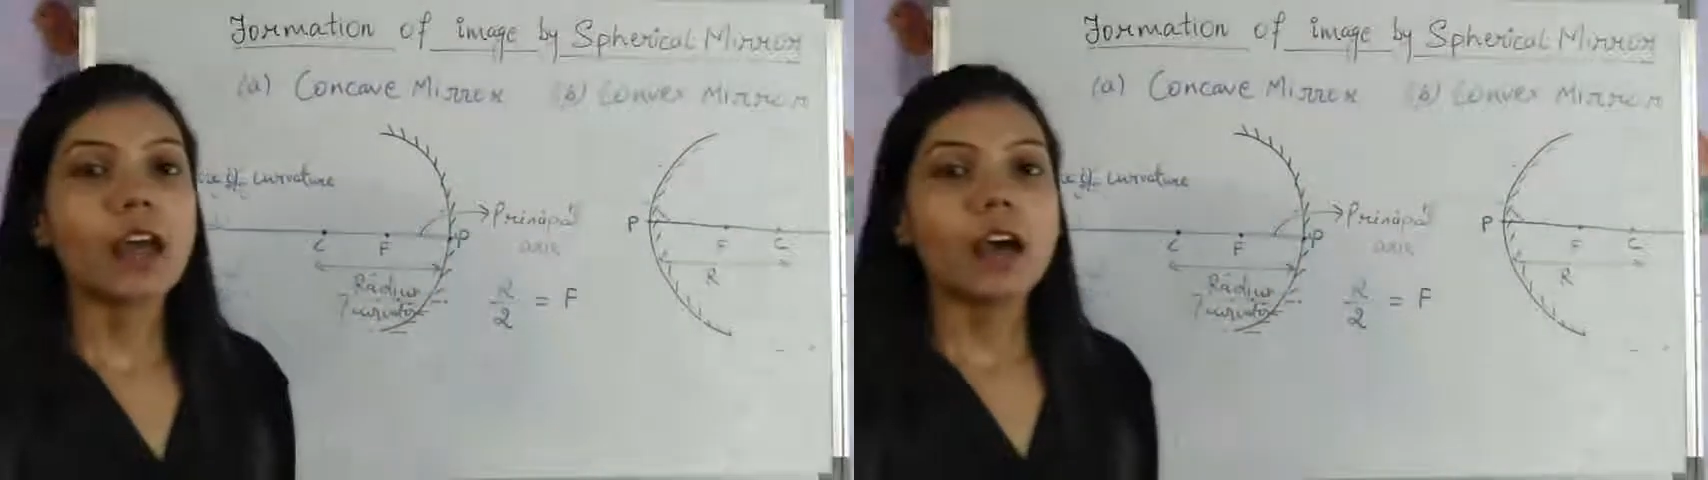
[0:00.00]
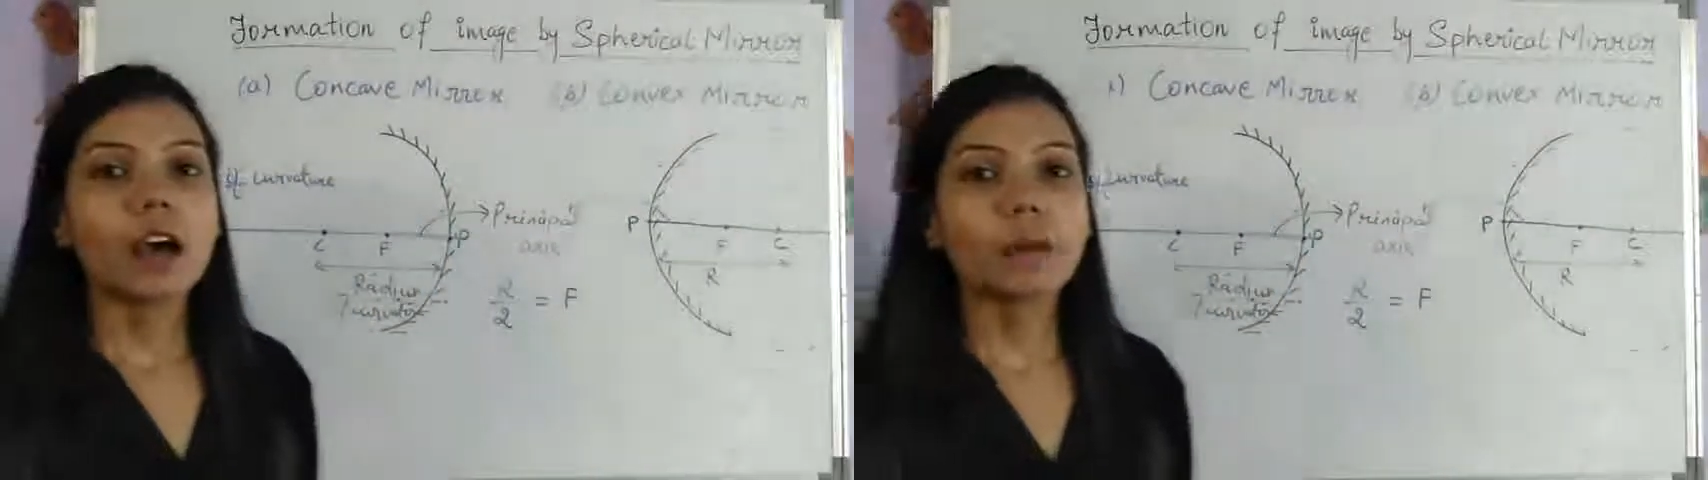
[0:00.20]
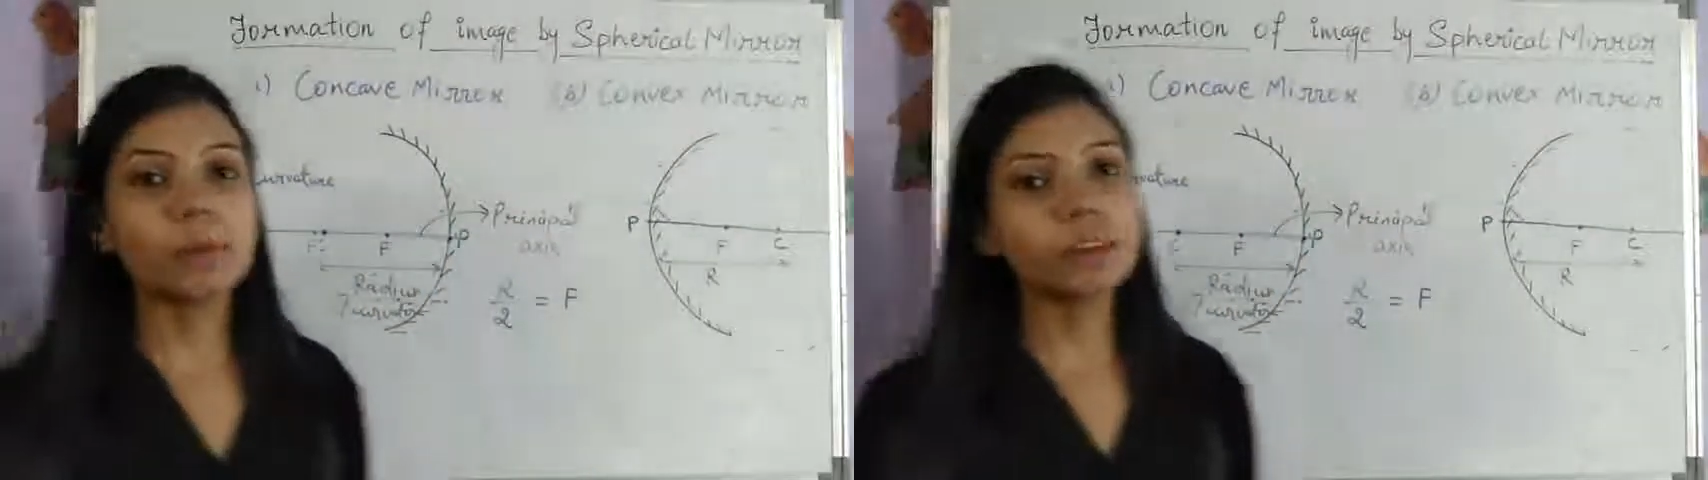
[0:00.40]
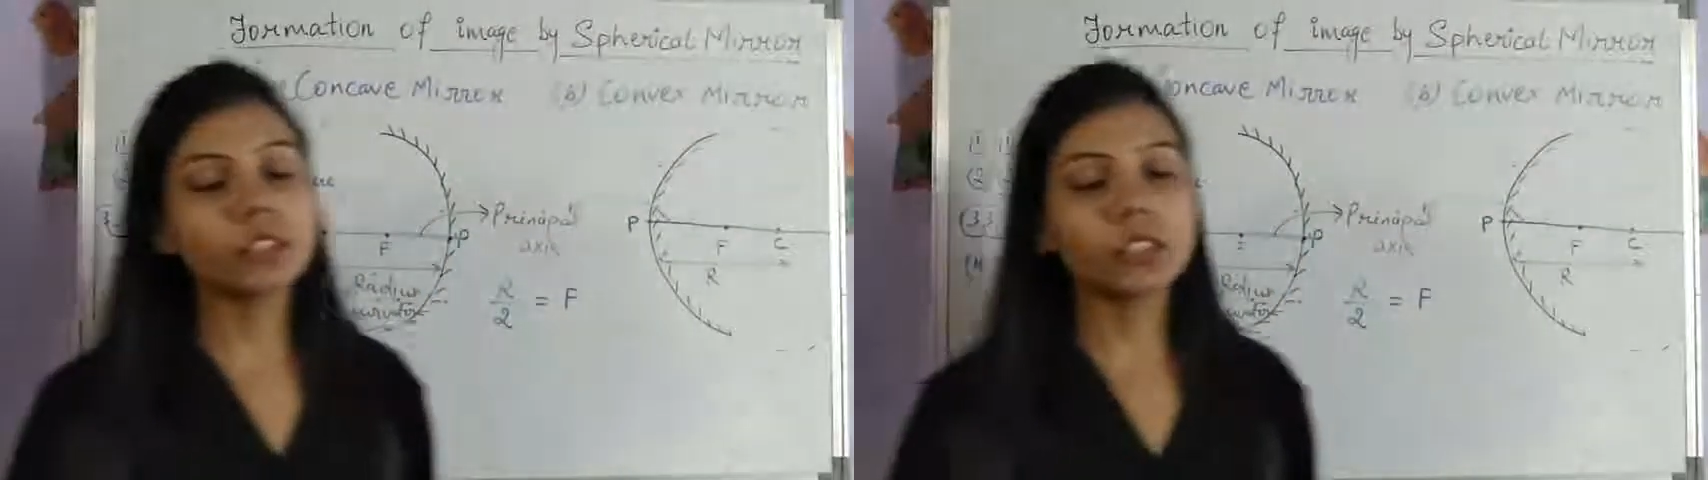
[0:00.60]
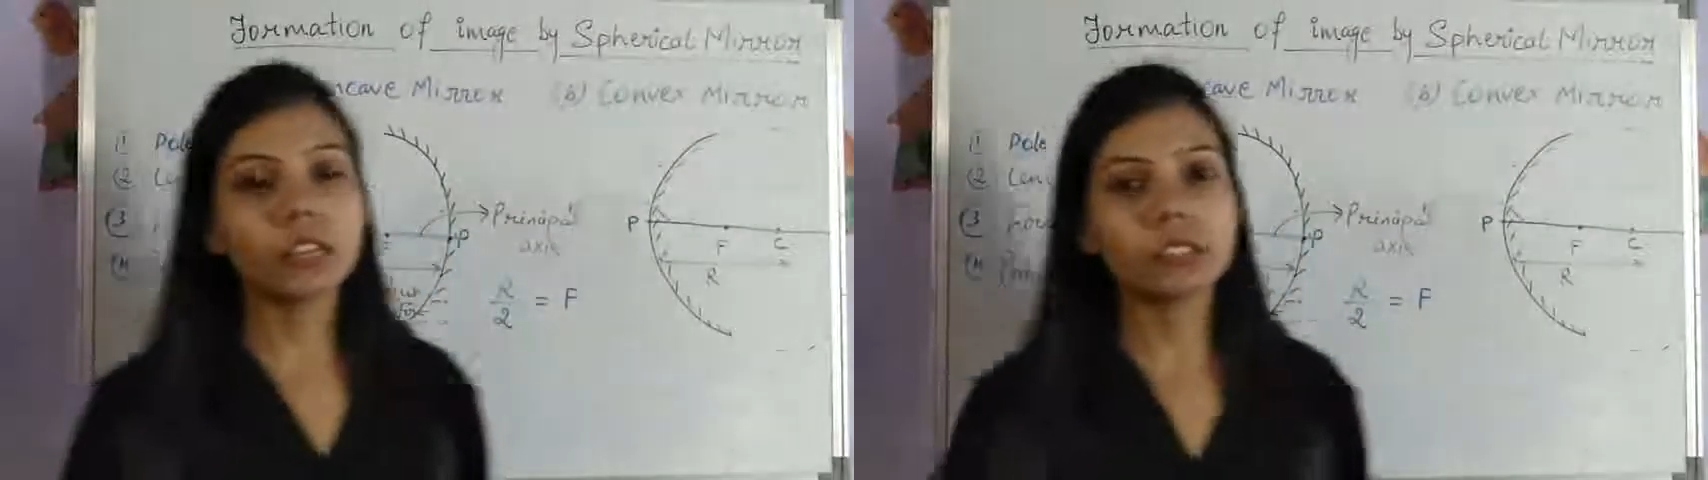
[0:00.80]

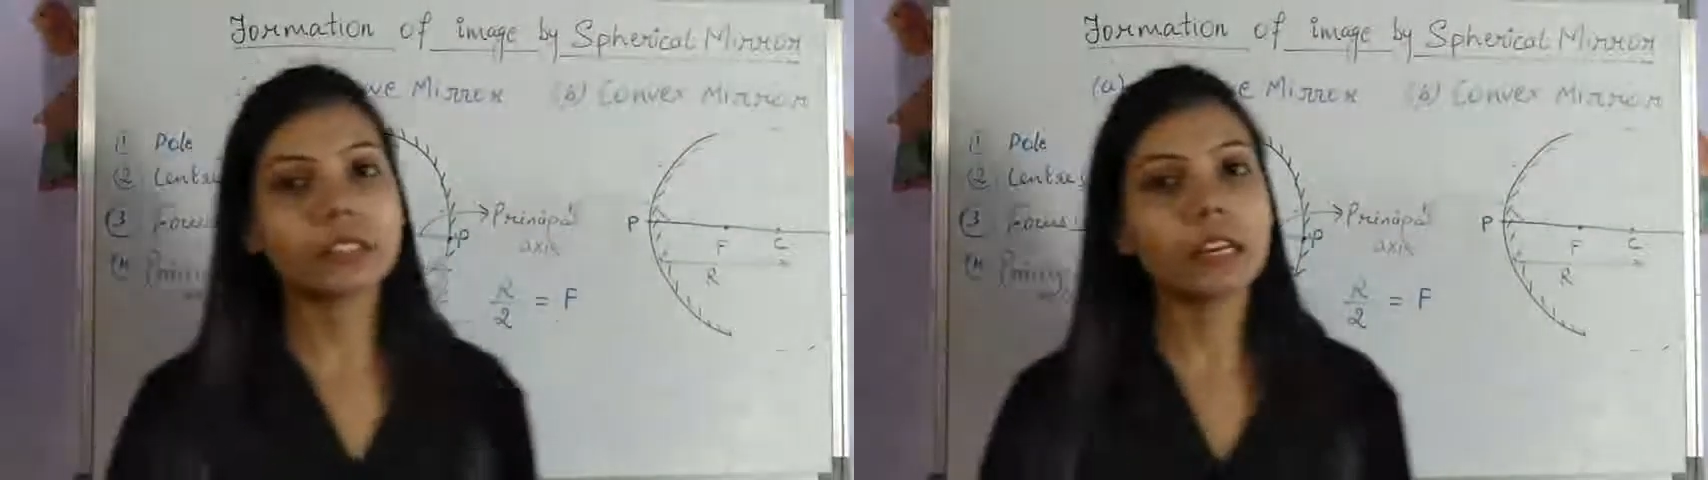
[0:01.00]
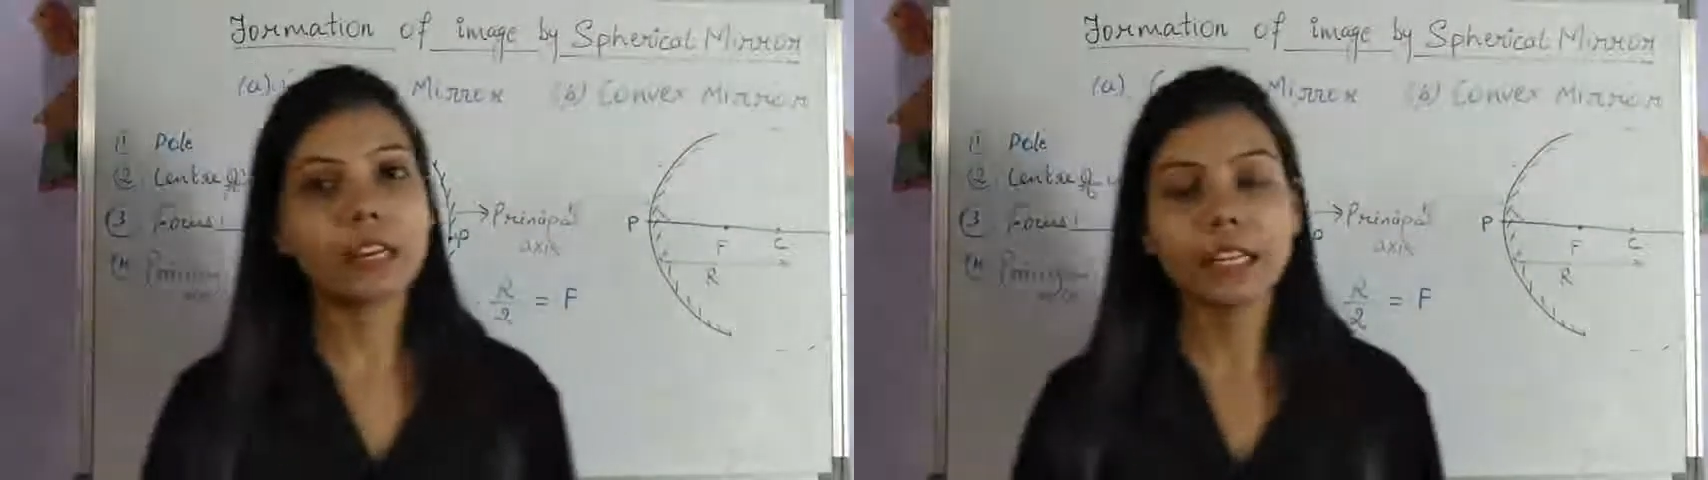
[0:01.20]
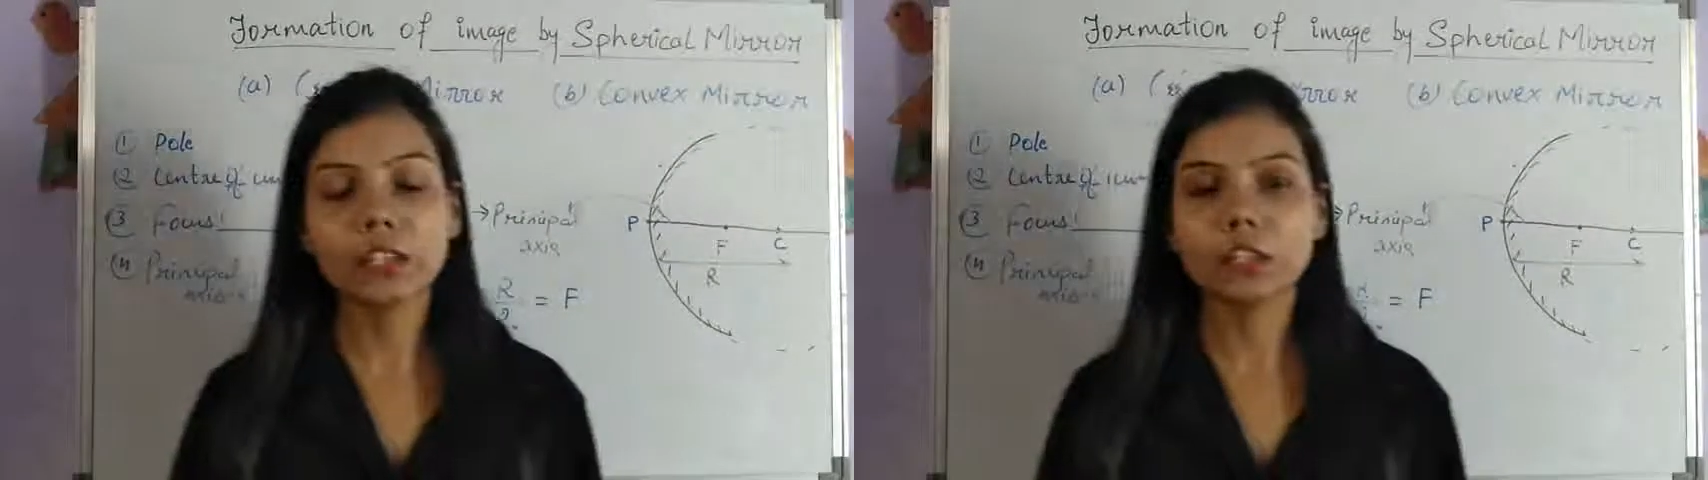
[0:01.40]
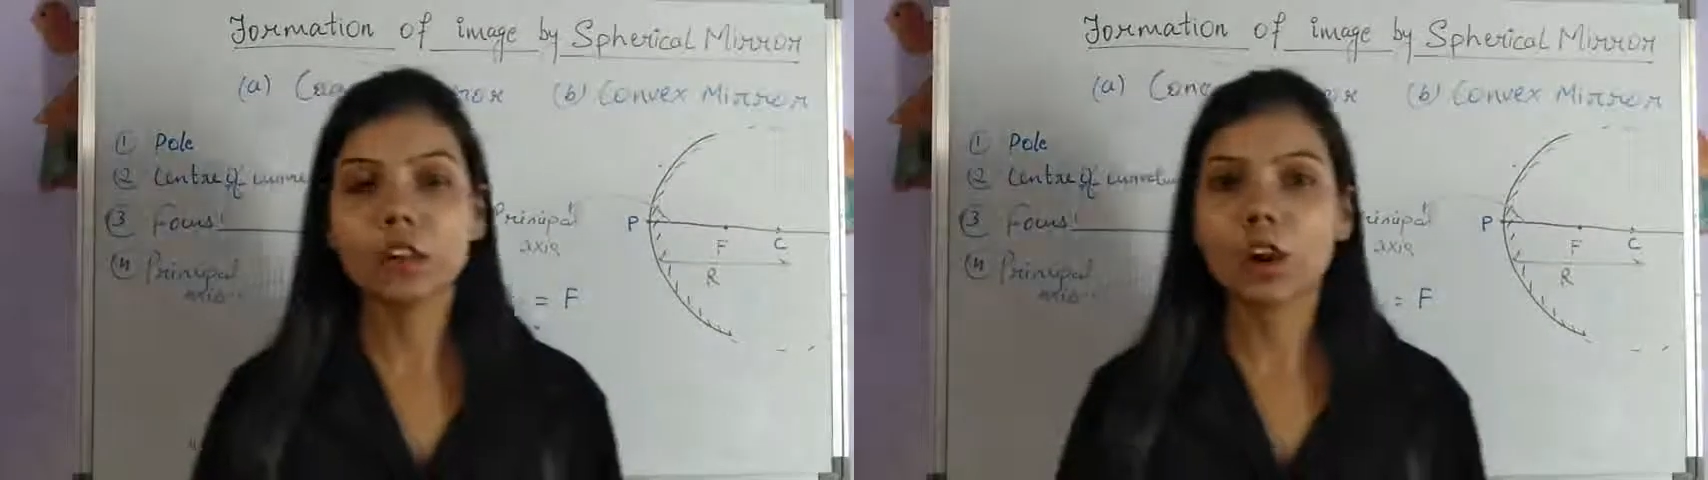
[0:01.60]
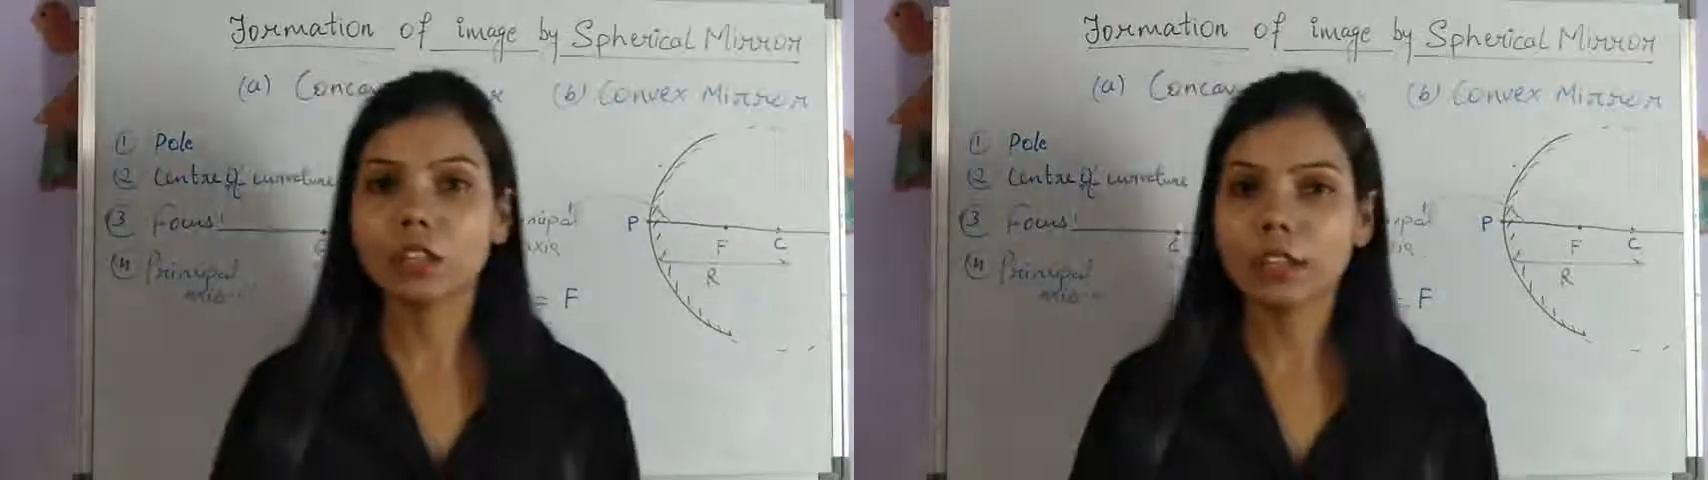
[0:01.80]
Aperture is the region
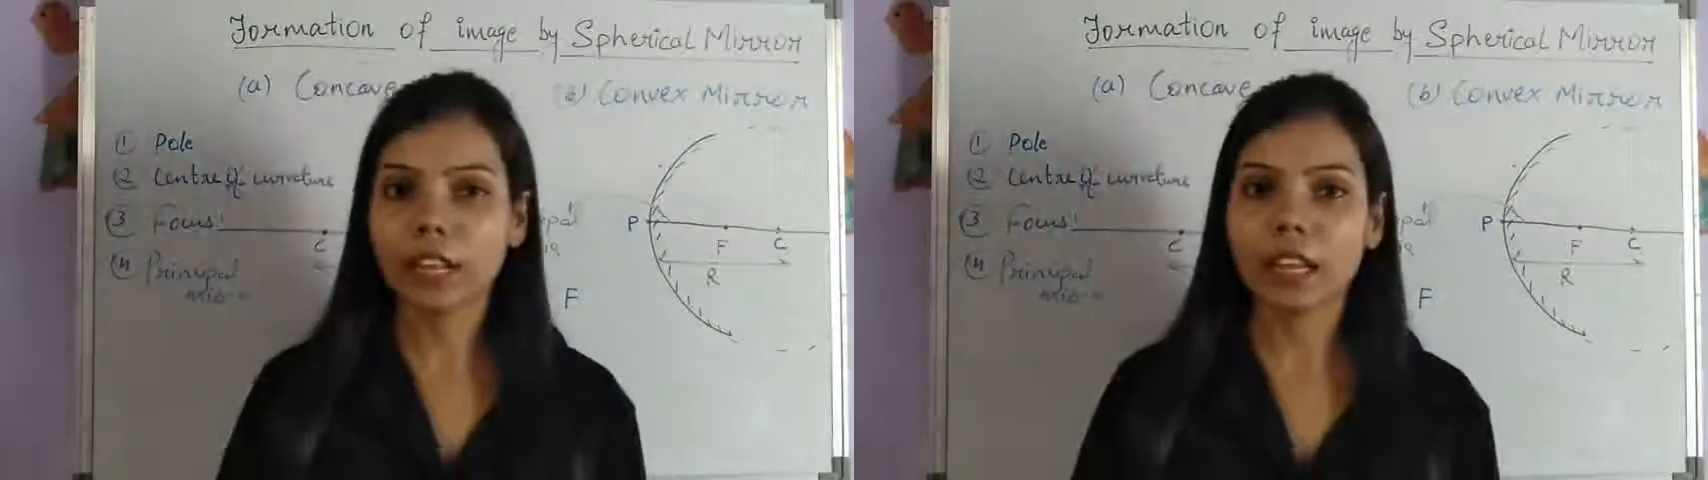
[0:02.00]
or the